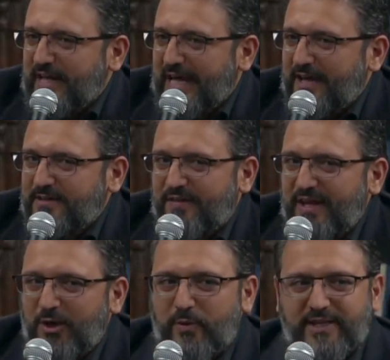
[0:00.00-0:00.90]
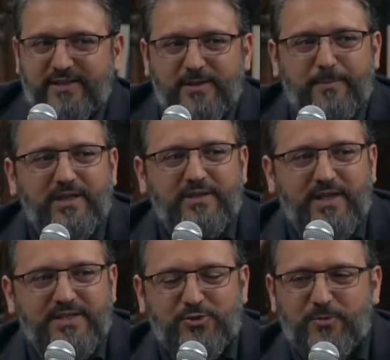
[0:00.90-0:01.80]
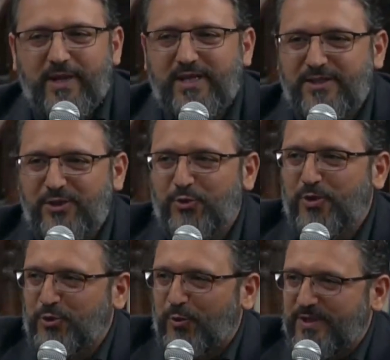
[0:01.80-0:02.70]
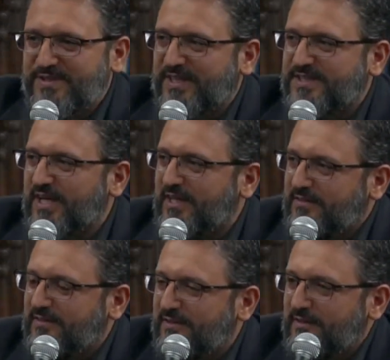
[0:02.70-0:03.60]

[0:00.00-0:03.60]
and they erected buildings to make it into a touristic site,